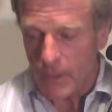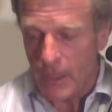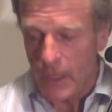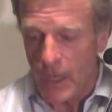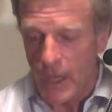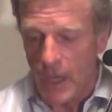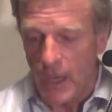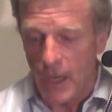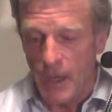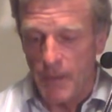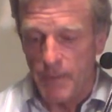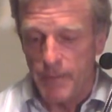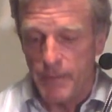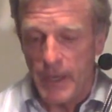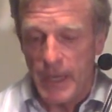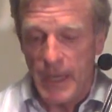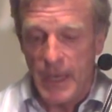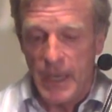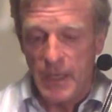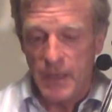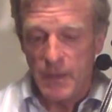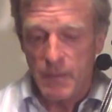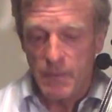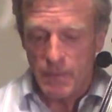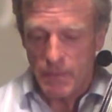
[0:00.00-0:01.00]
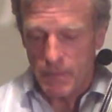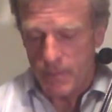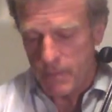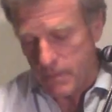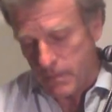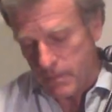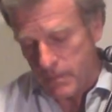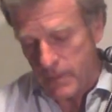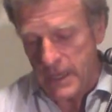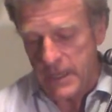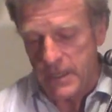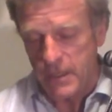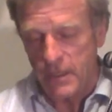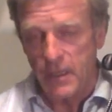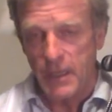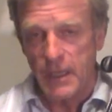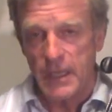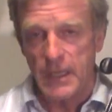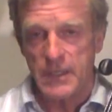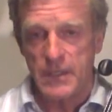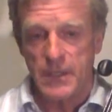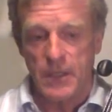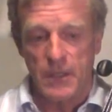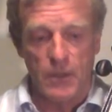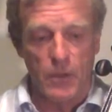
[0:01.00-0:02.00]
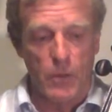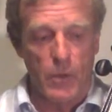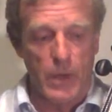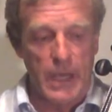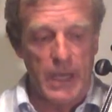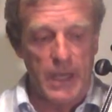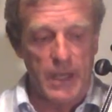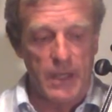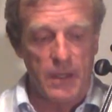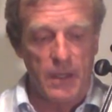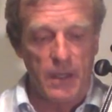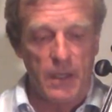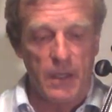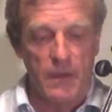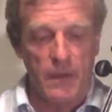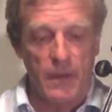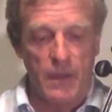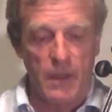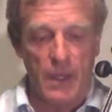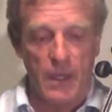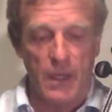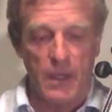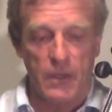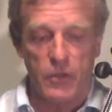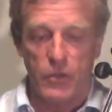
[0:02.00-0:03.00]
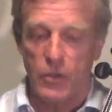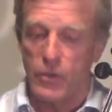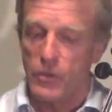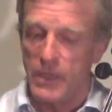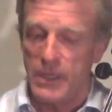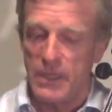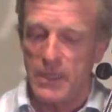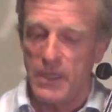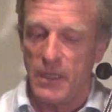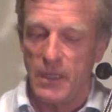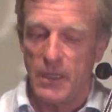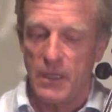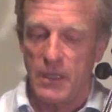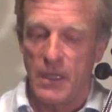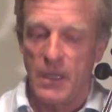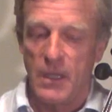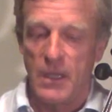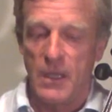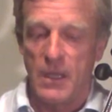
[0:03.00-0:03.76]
and basically gets in the way too easily,